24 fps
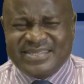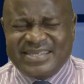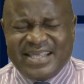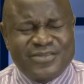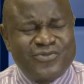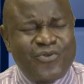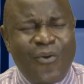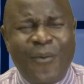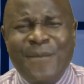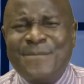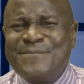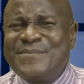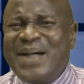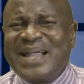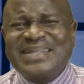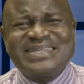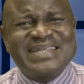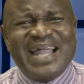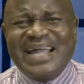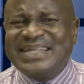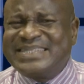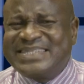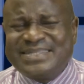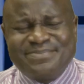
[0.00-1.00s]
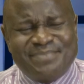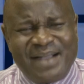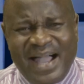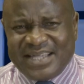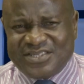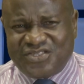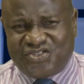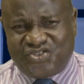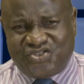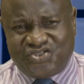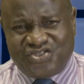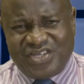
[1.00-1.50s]
no matter the
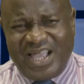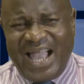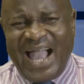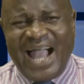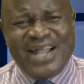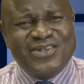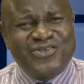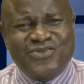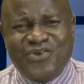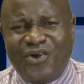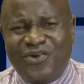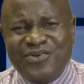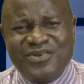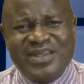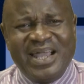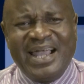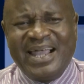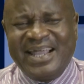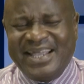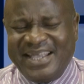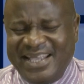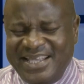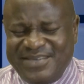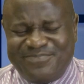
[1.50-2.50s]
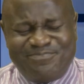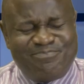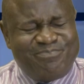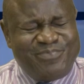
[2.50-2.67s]
match, it's